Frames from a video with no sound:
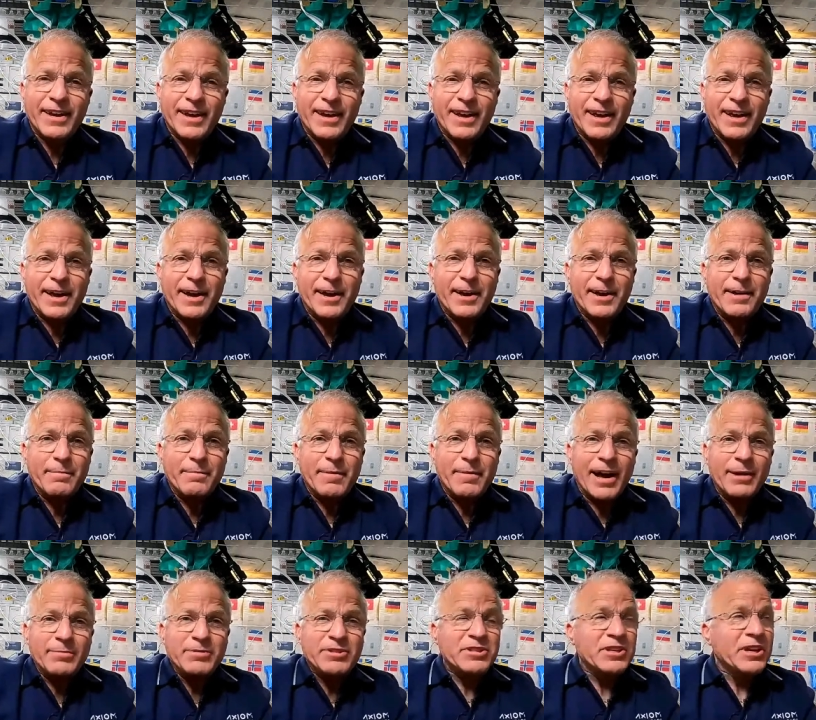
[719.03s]
Uh,
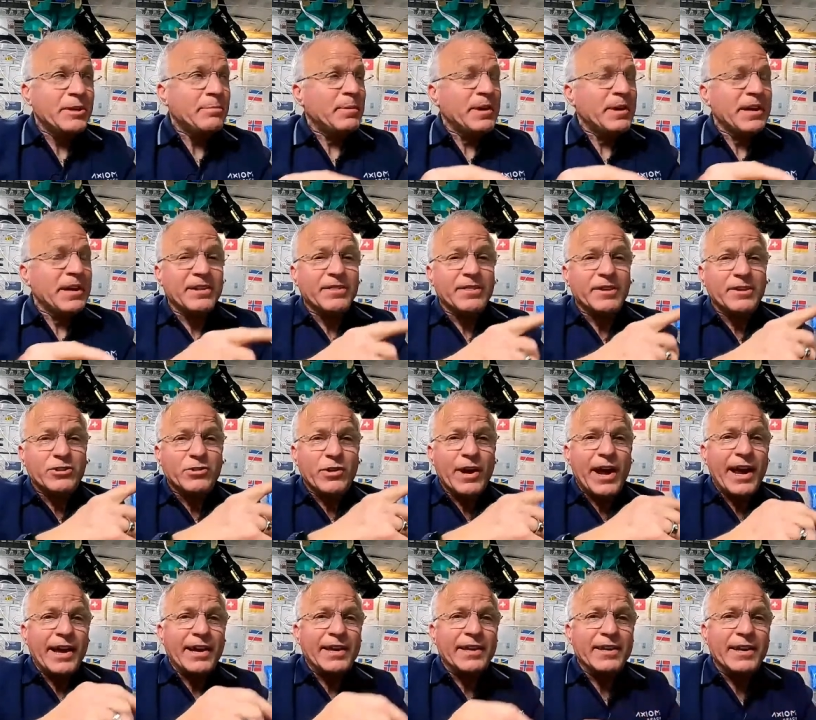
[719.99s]
I'm sleeping in the
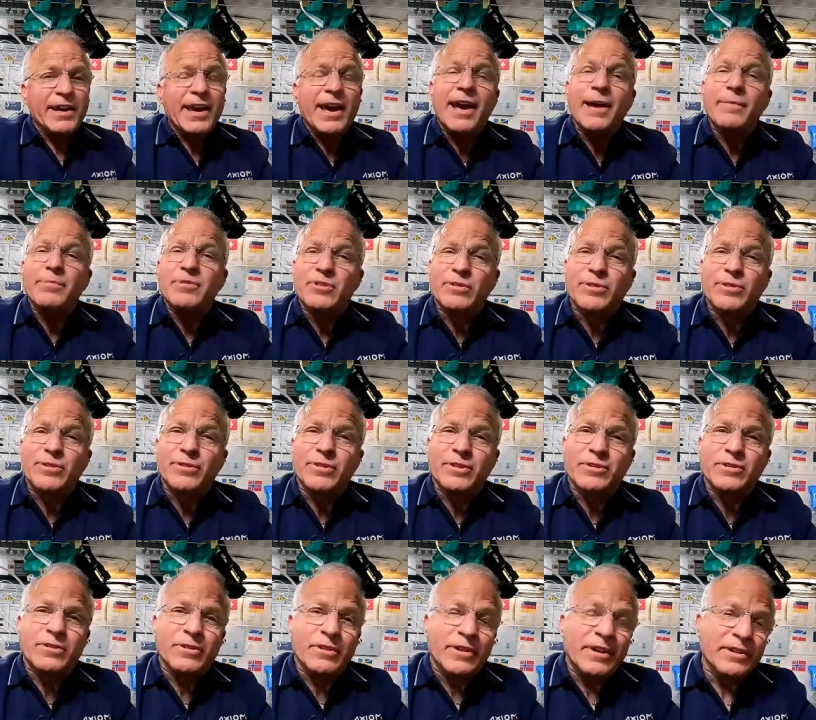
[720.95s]
Dragon capsule,
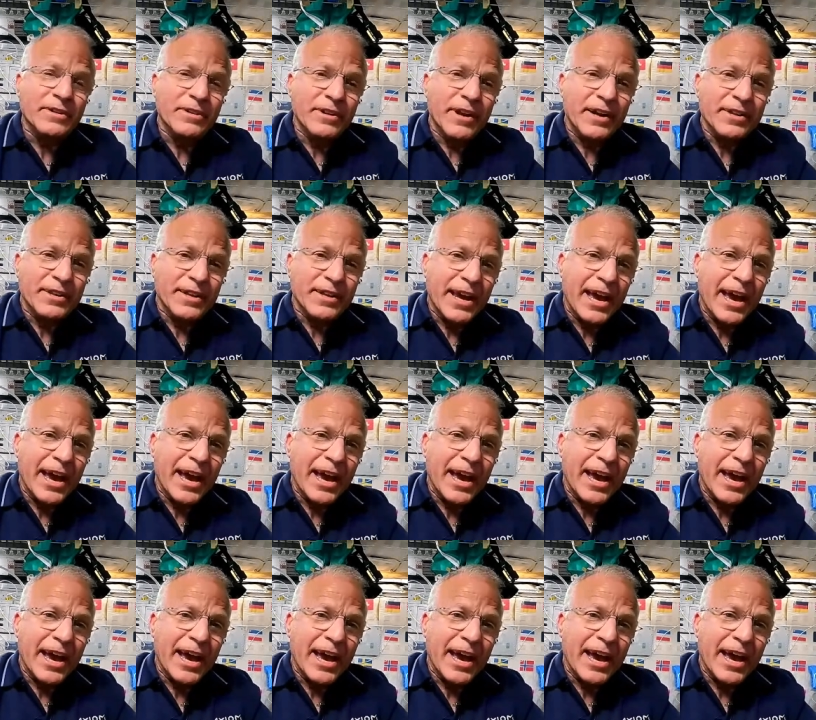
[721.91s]
the, uh, not the
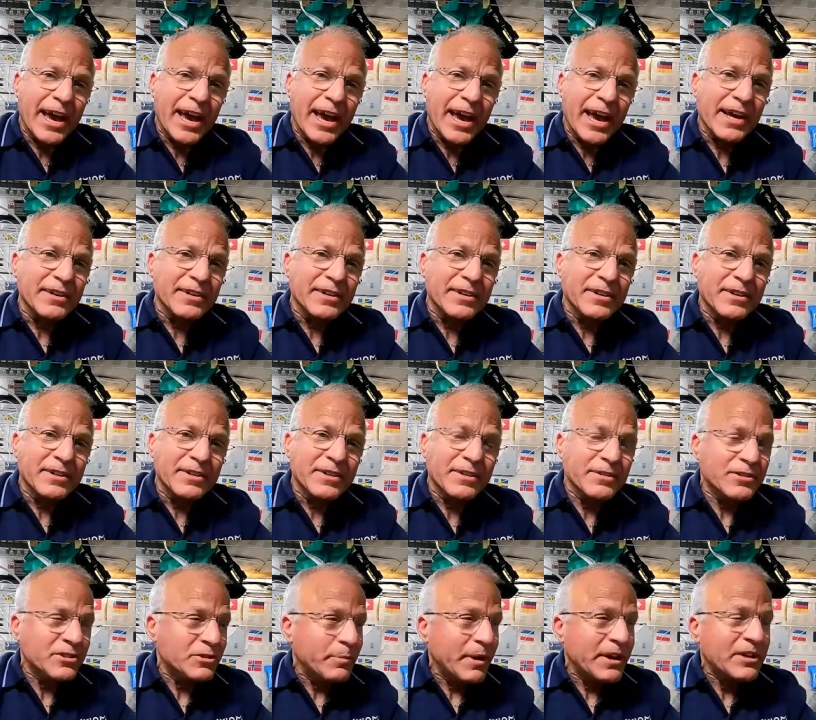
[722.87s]
capsule, the Dragon
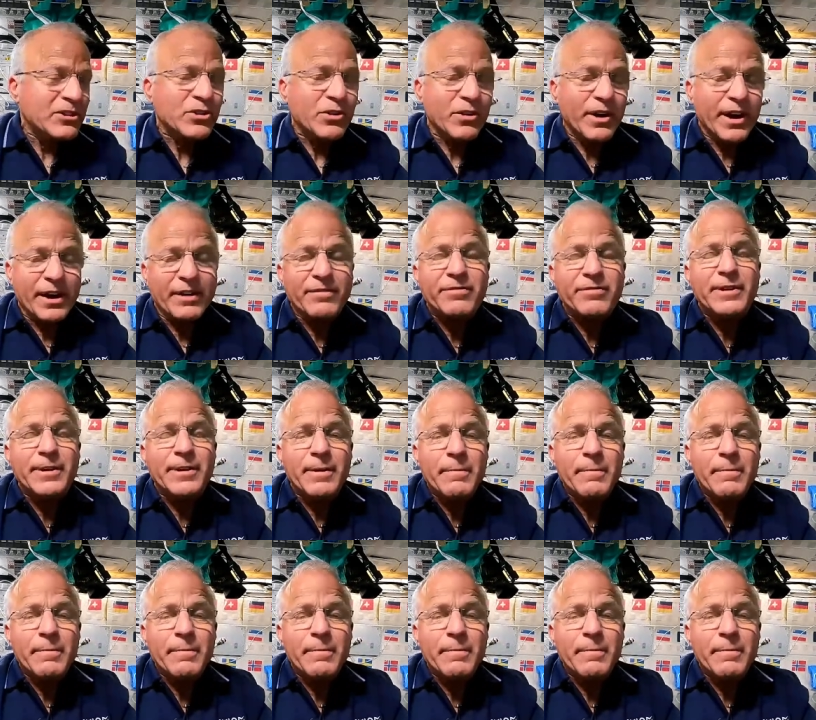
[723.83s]
spacecraft,